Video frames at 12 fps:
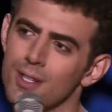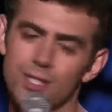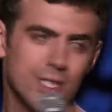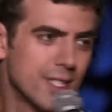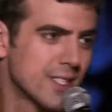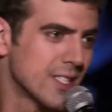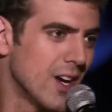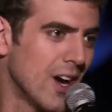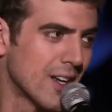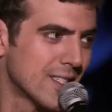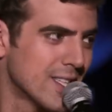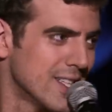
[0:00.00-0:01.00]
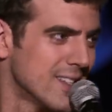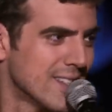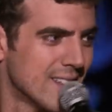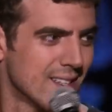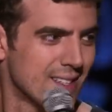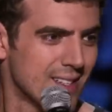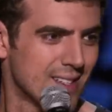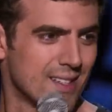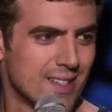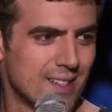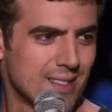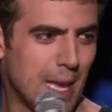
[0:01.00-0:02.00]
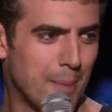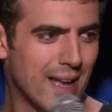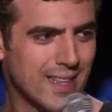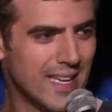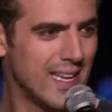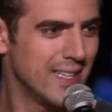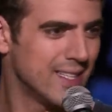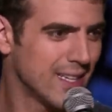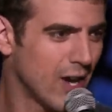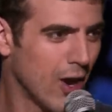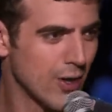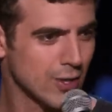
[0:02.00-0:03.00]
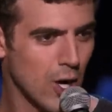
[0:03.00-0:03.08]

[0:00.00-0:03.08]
She sucked. They make the easy cards,